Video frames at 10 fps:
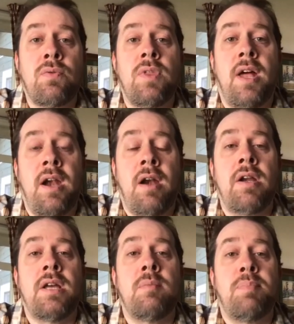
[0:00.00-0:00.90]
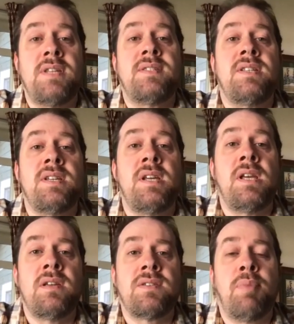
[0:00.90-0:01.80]
through that area. The
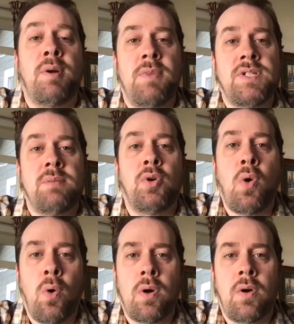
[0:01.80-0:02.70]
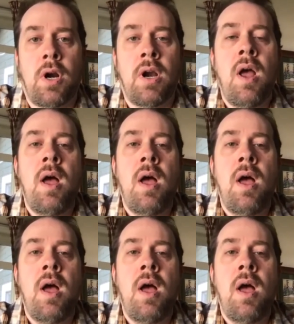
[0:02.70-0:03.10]
PCT is a permissible corridor.